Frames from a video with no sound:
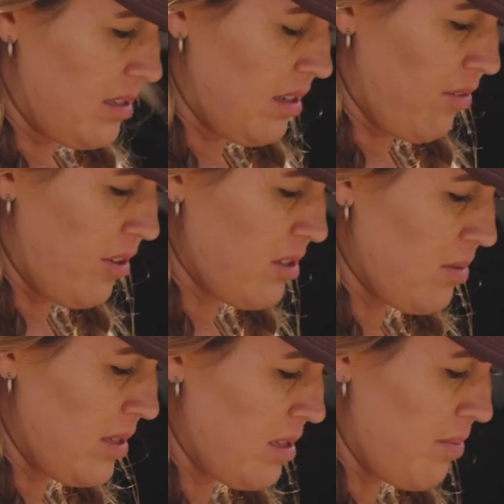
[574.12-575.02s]
the first
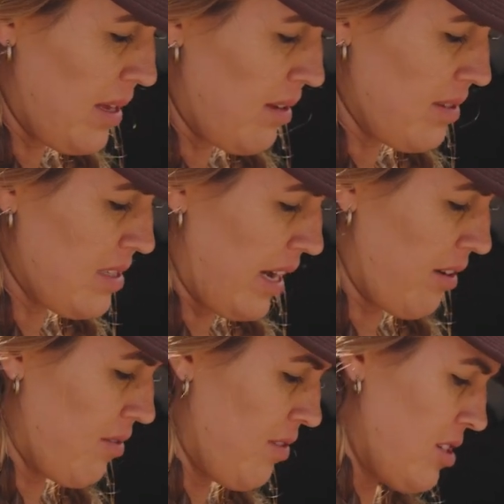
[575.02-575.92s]
one's a bit of a
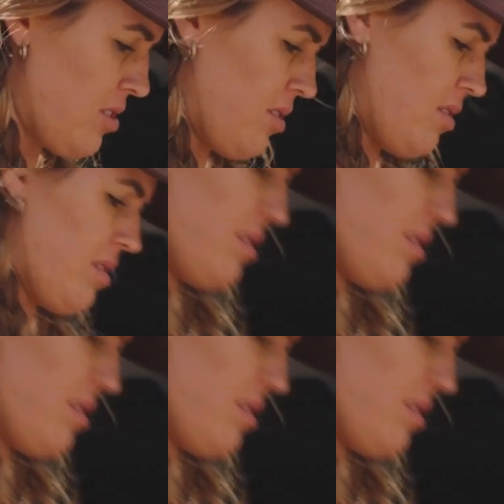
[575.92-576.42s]
sacrificial